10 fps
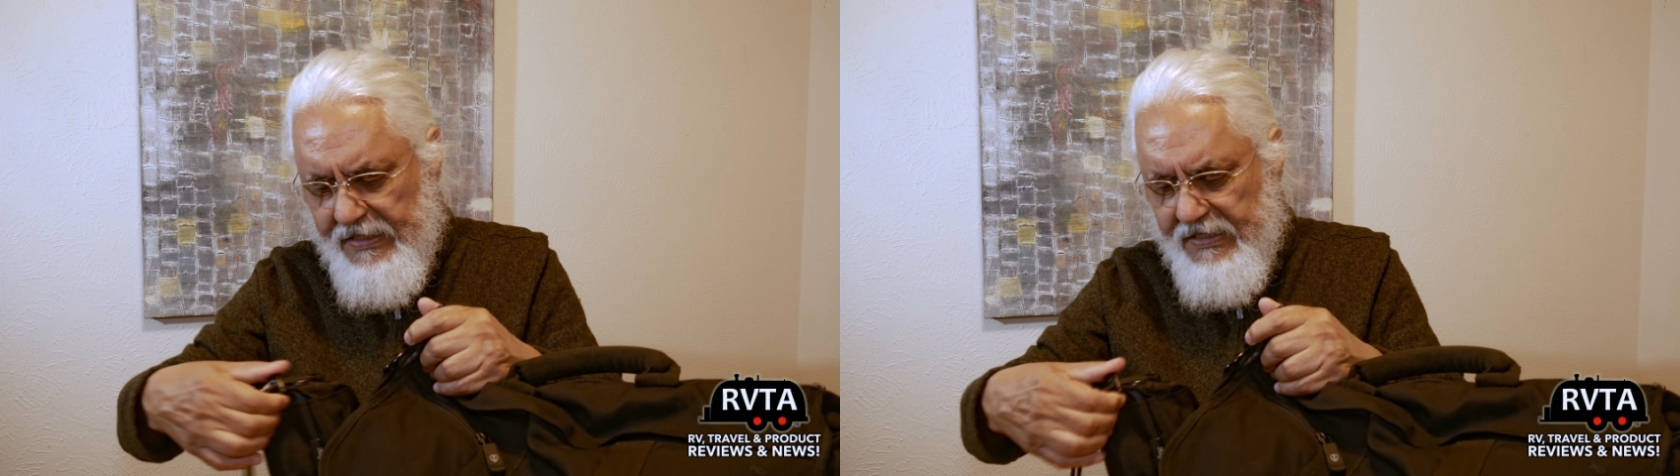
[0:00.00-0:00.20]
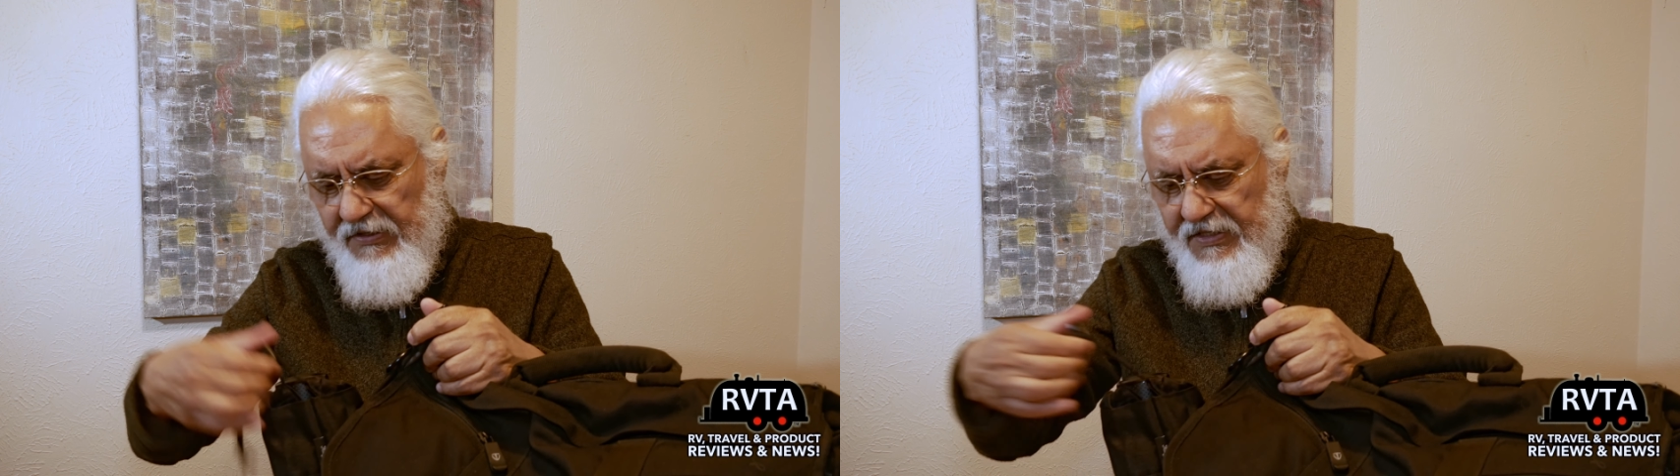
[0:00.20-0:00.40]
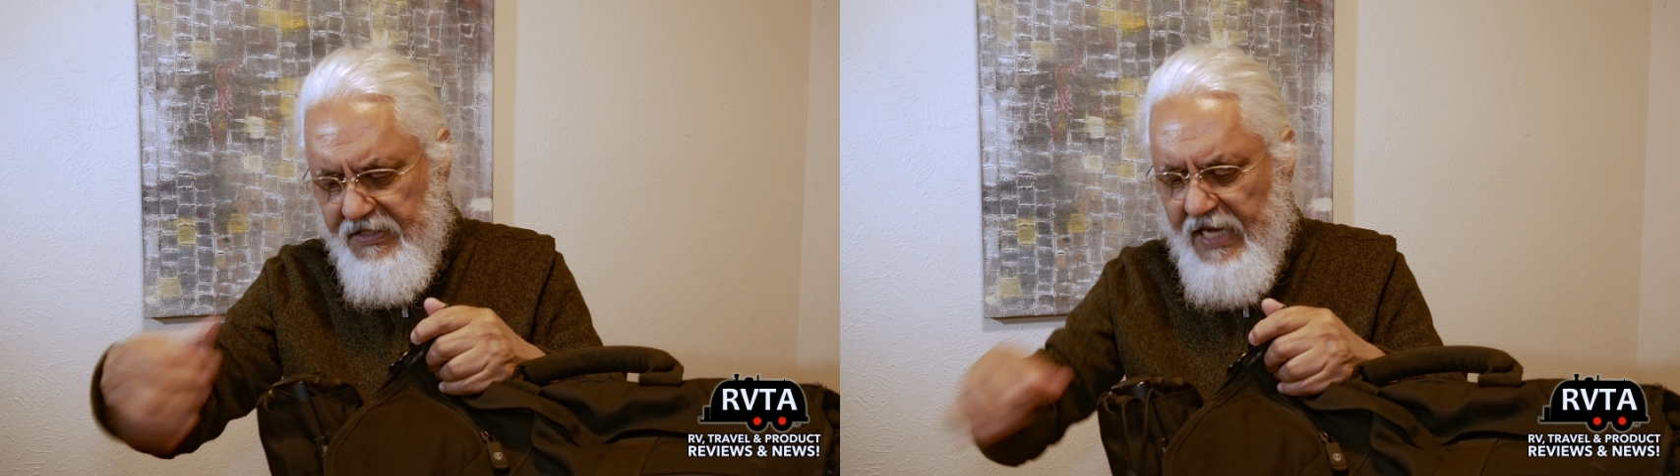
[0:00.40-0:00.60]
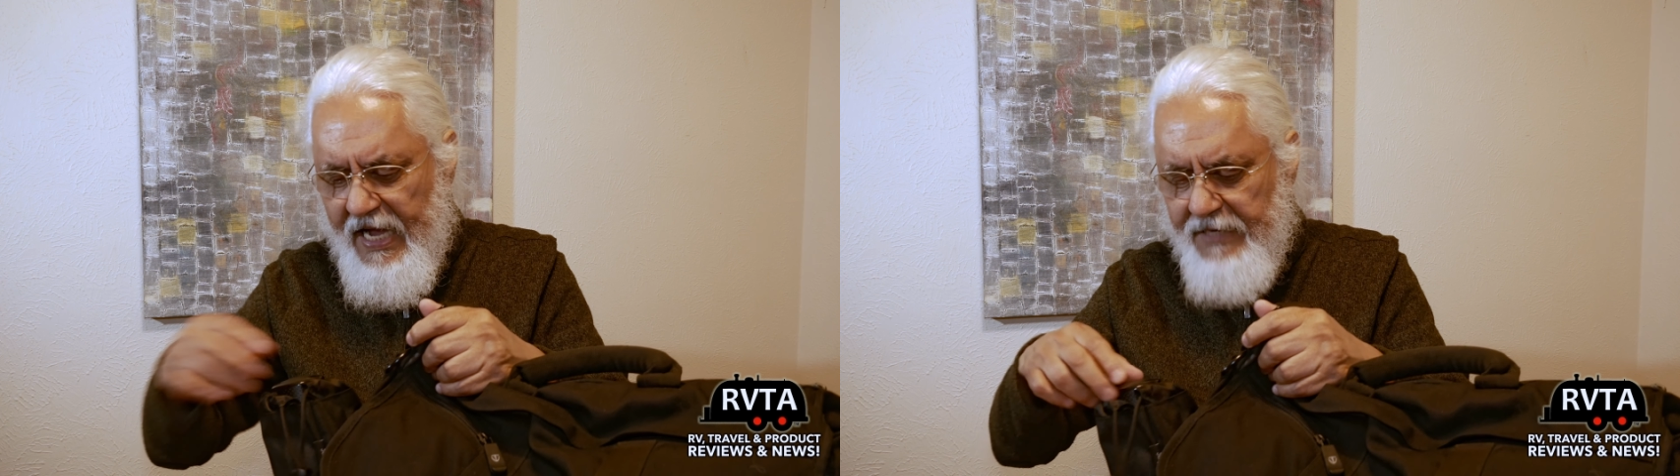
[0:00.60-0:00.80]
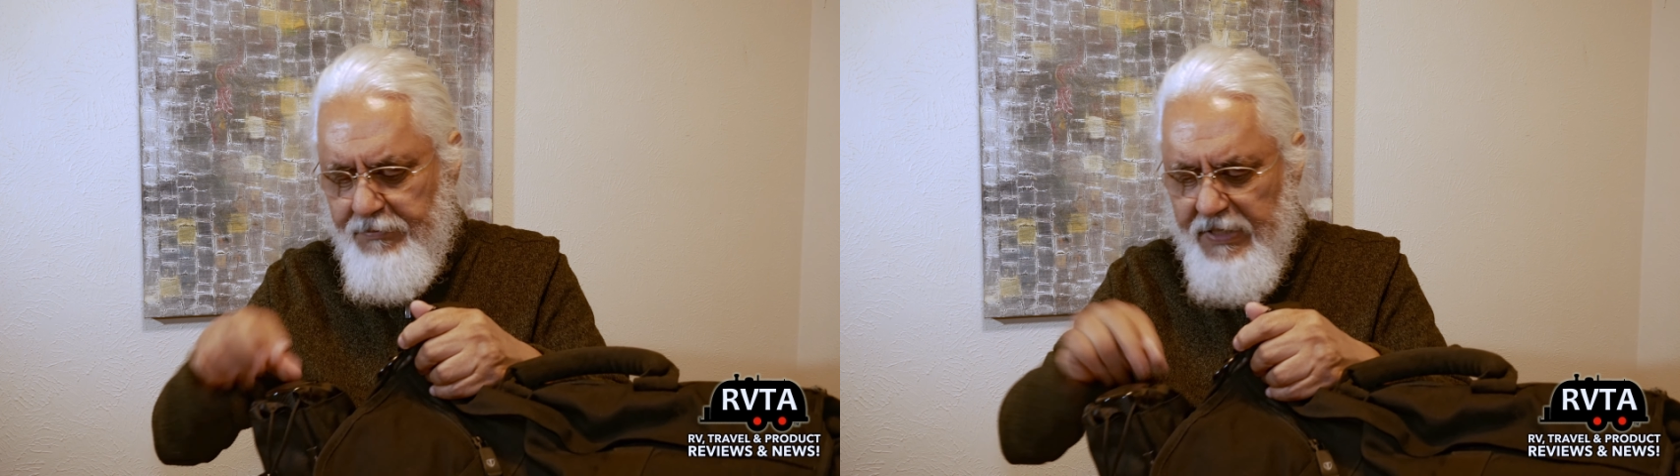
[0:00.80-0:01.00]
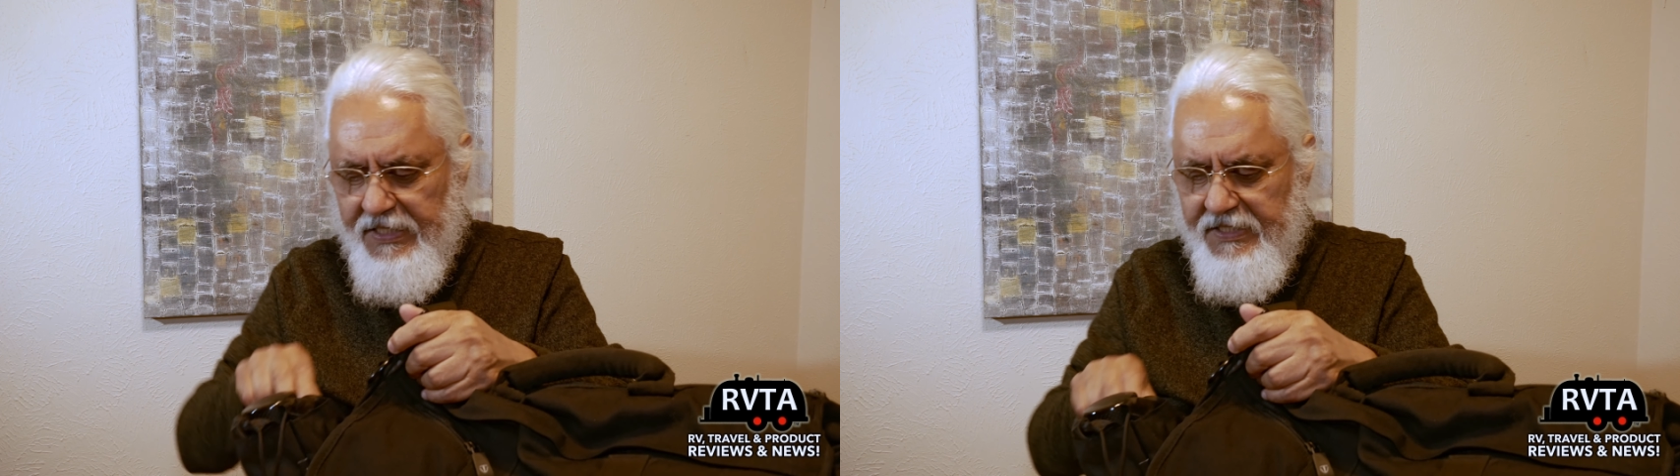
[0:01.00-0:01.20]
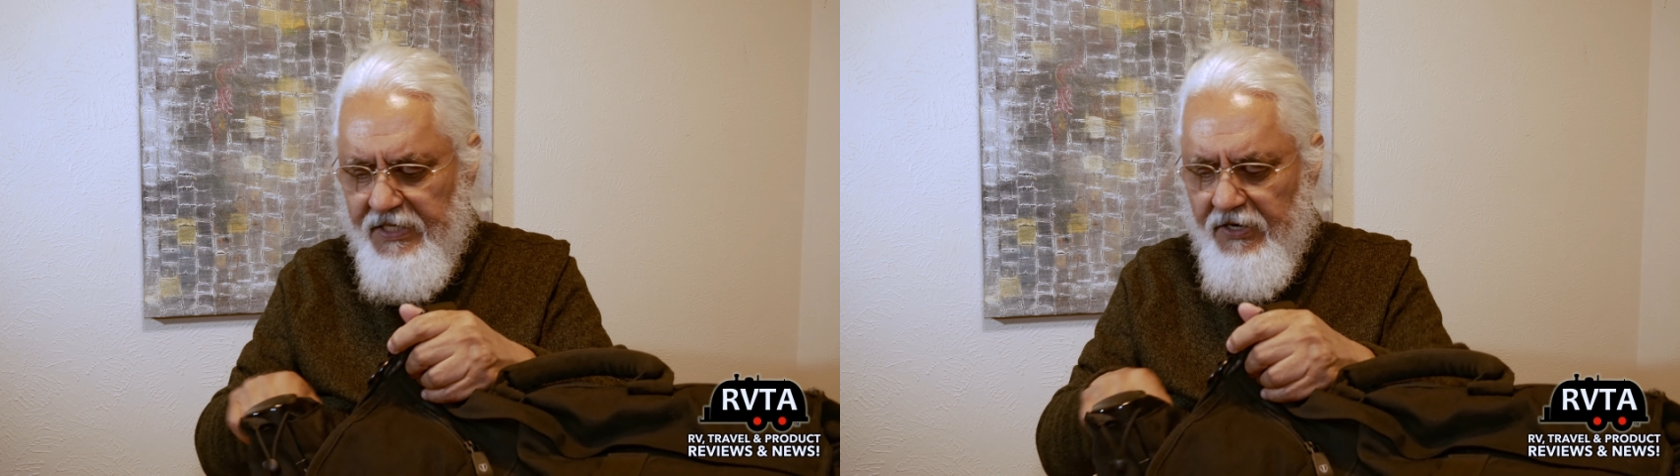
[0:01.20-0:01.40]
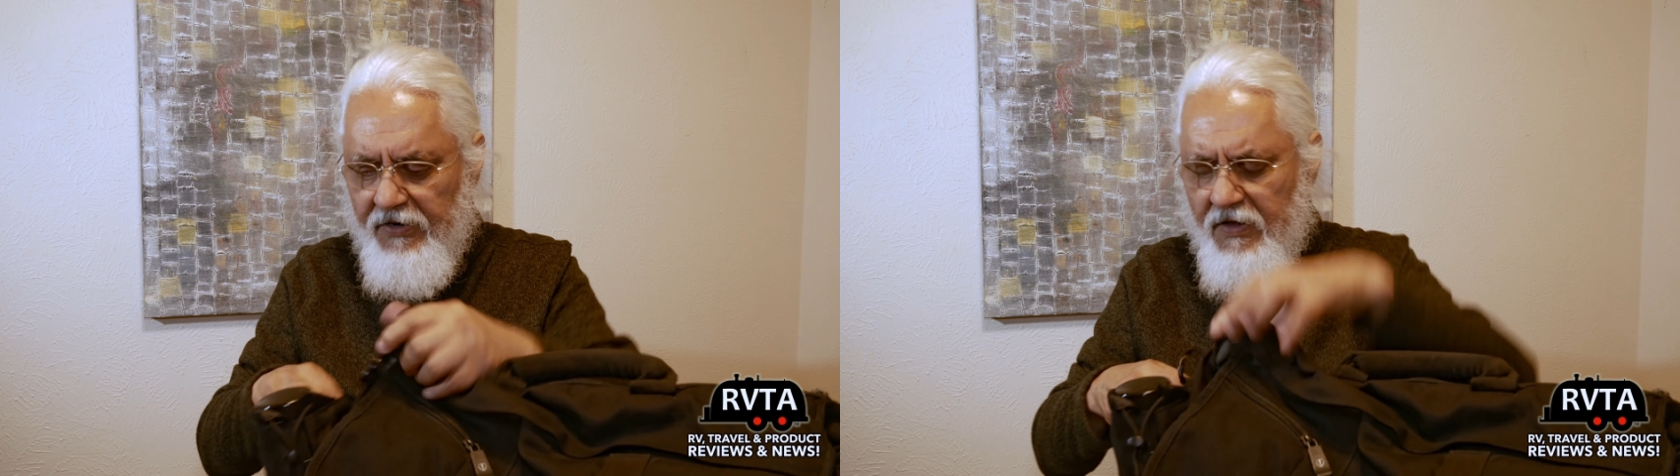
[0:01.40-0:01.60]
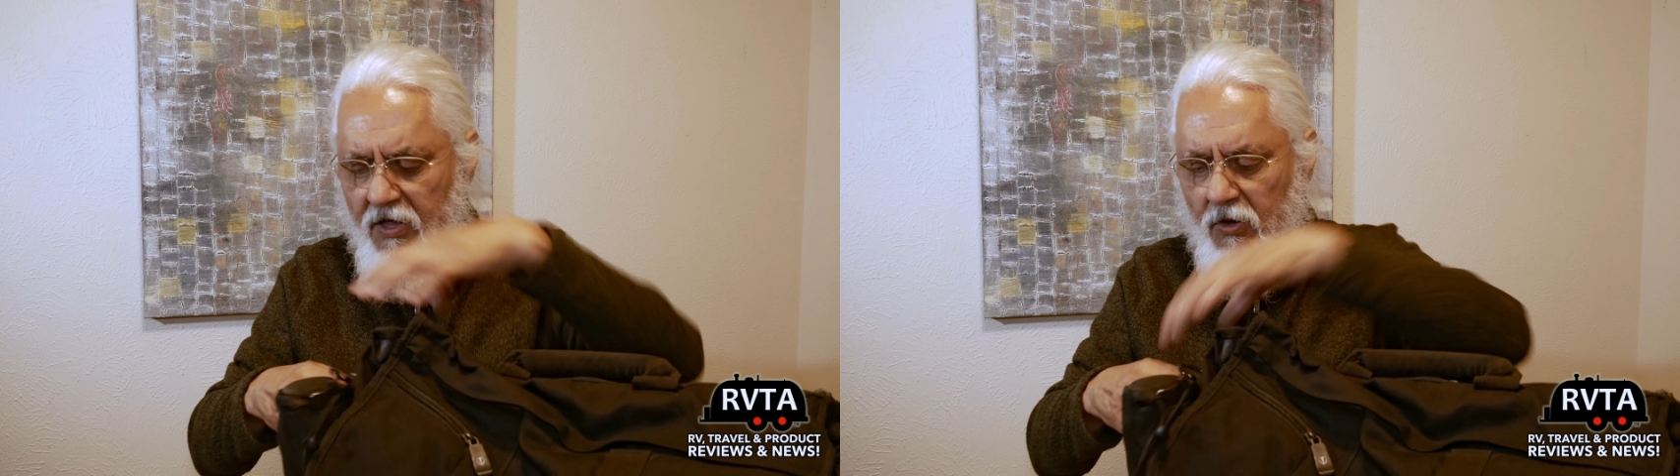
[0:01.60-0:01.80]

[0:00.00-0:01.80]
this little side piece here